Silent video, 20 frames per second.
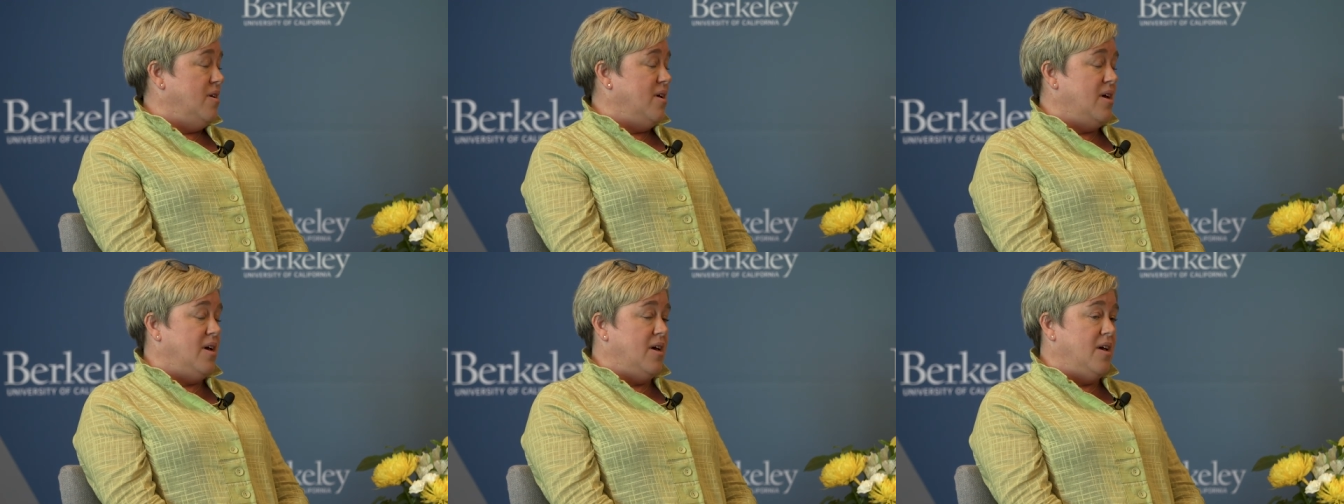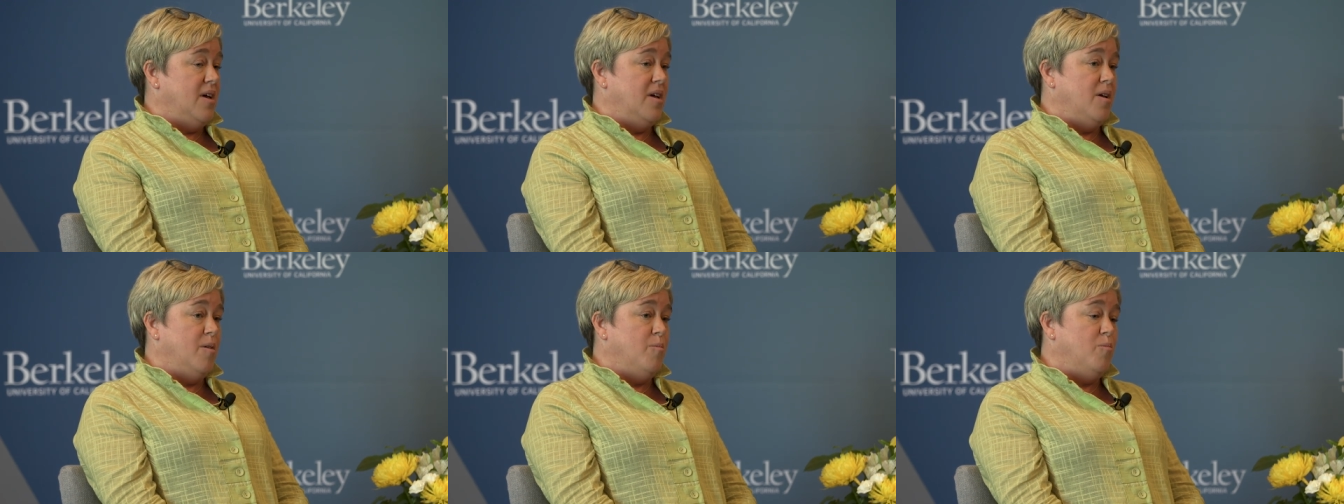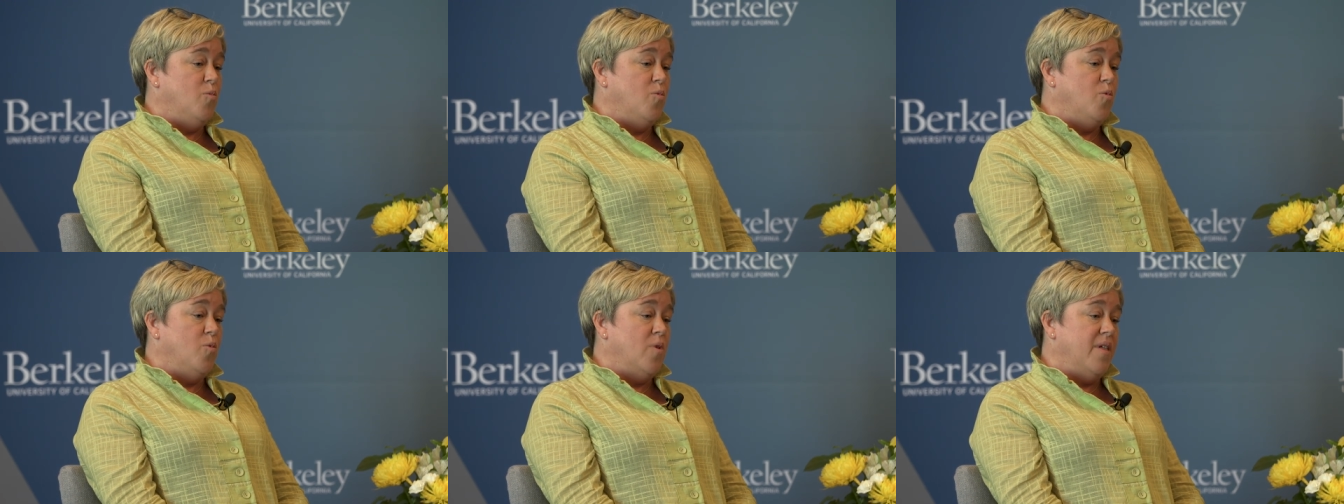
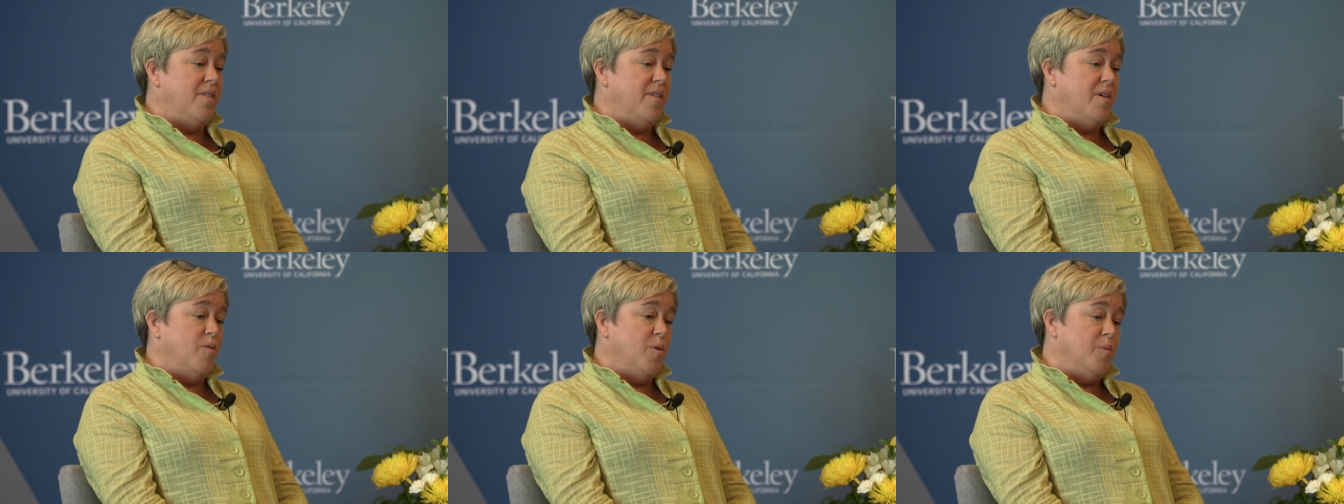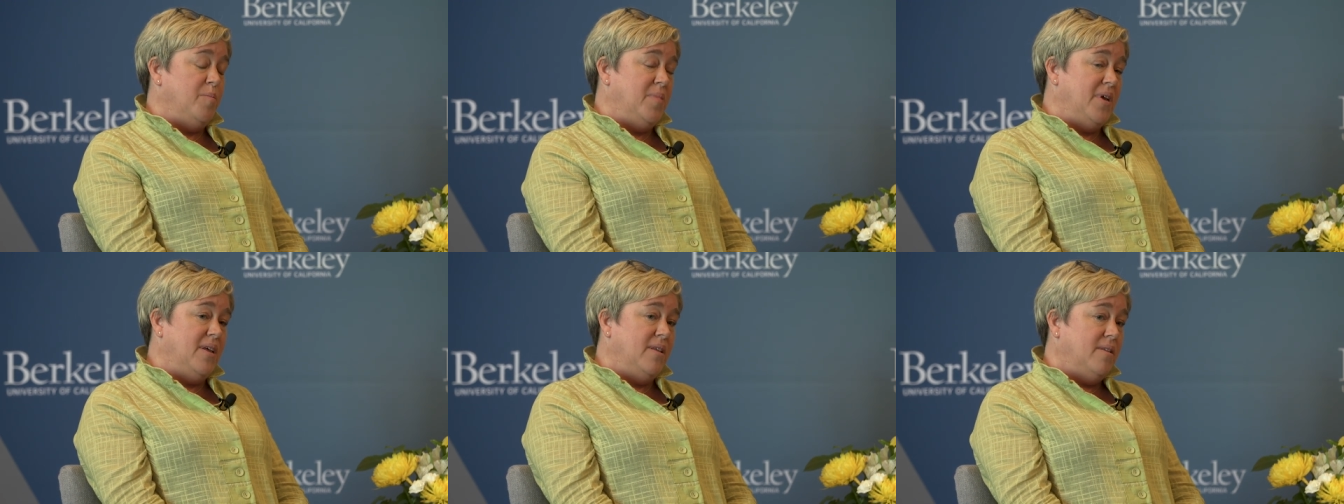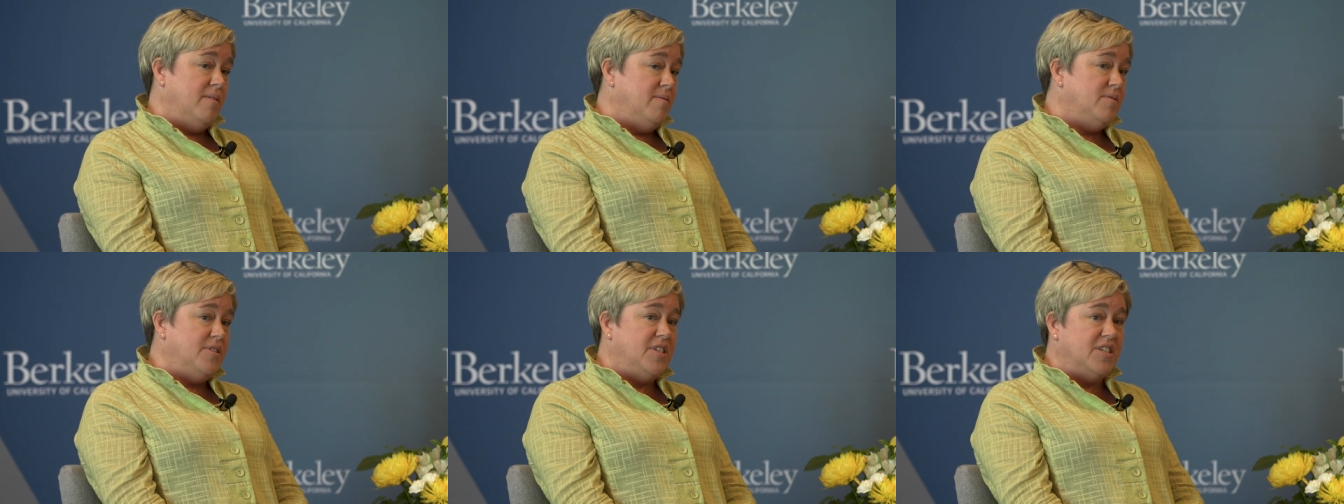Um, while there would
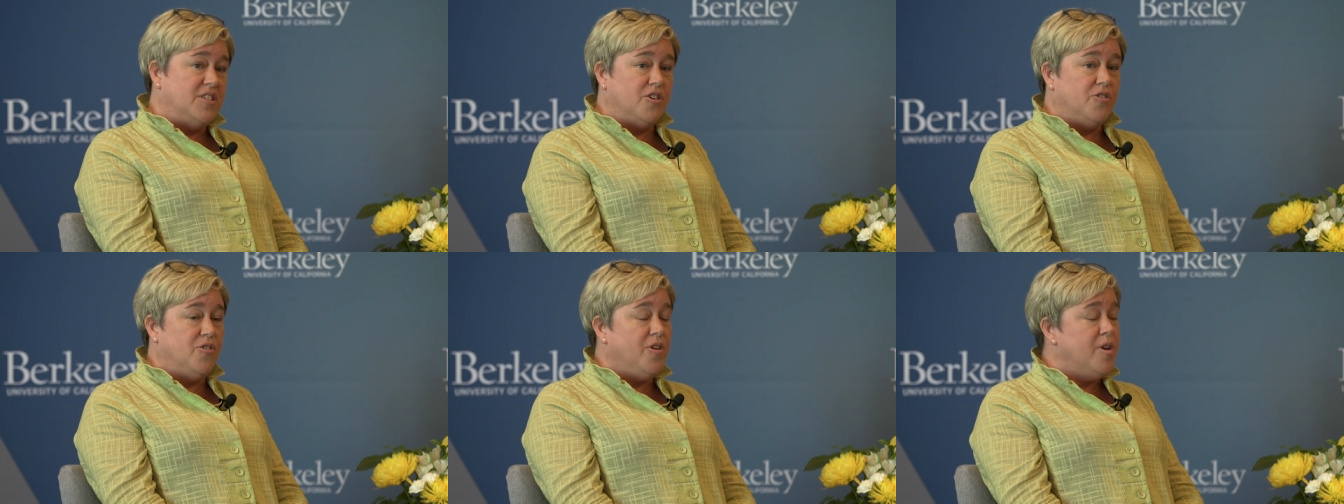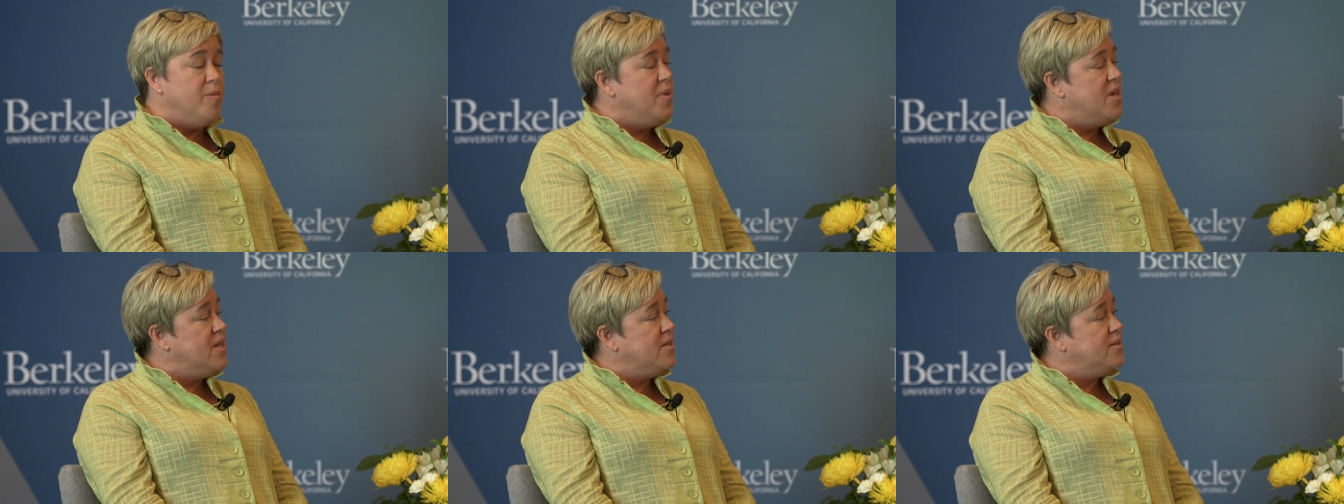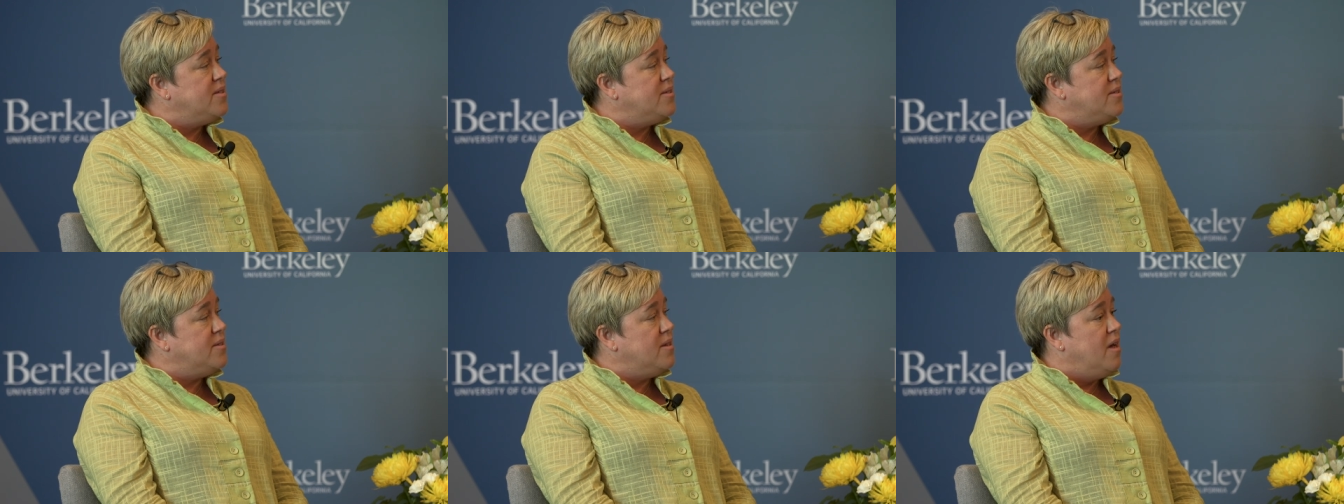be
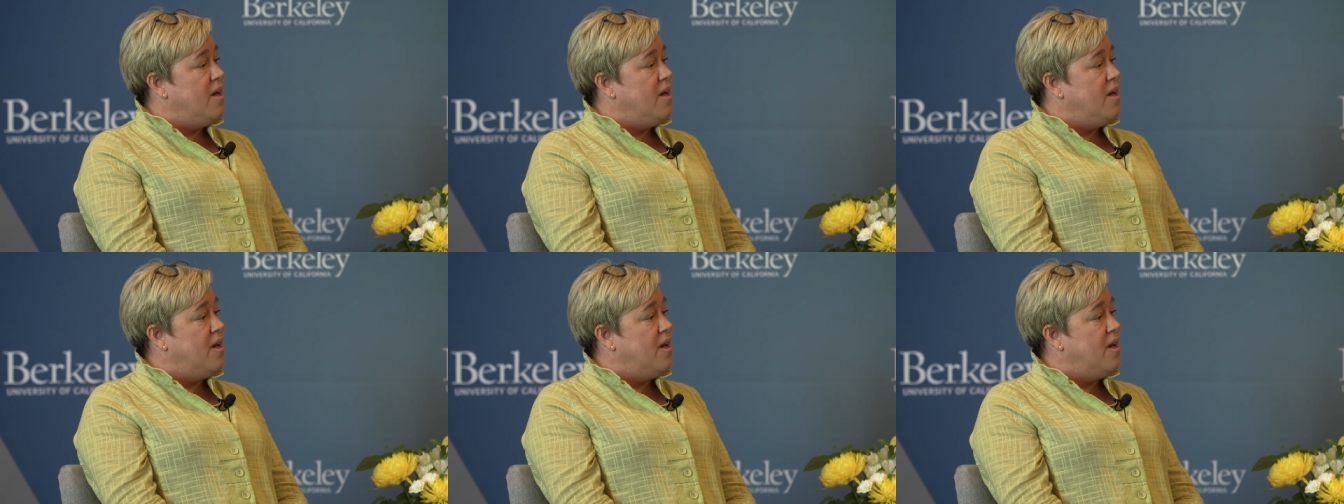disagreements,